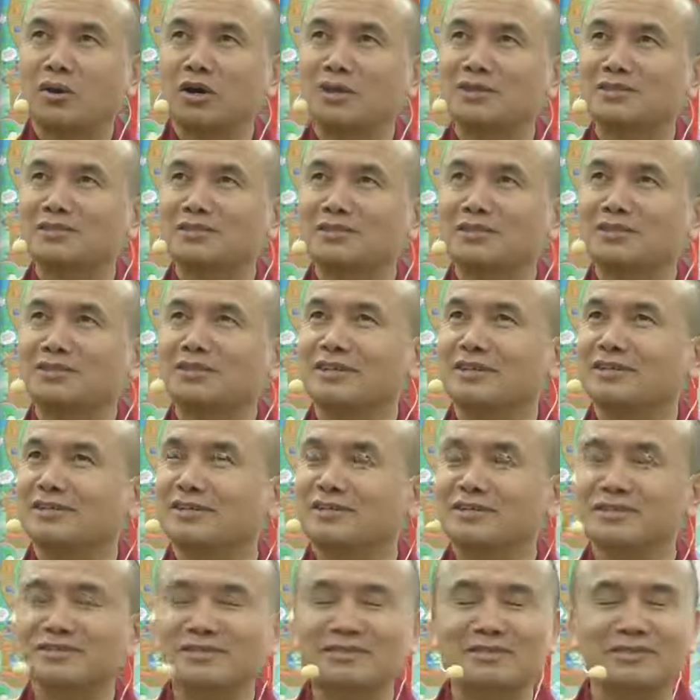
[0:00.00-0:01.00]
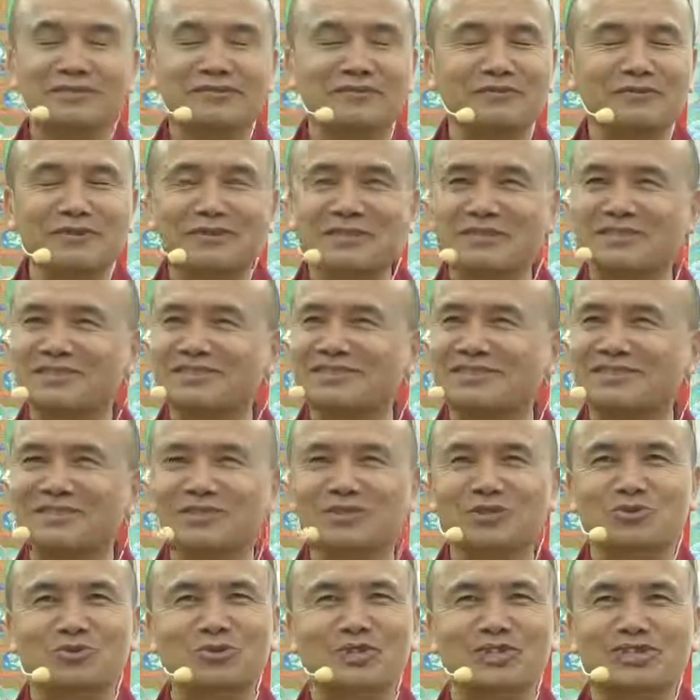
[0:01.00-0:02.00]
I said that this is a very
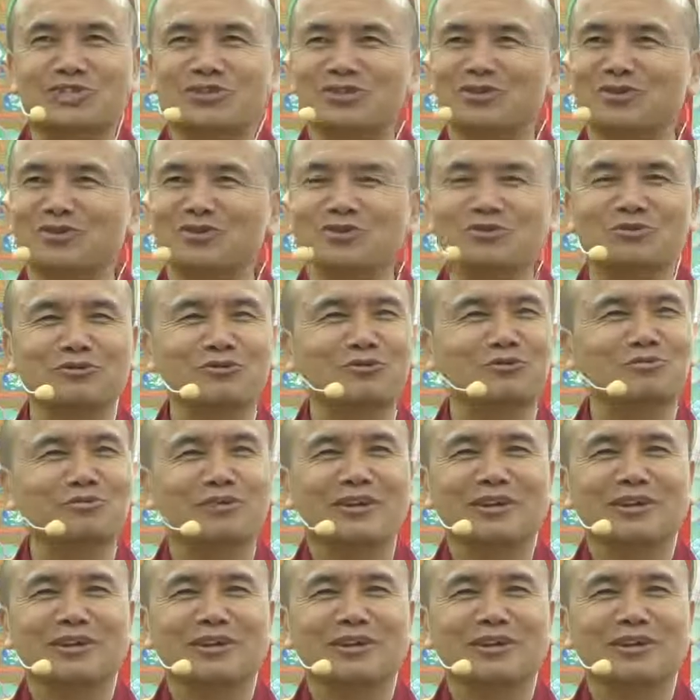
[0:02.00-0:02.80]
serious question.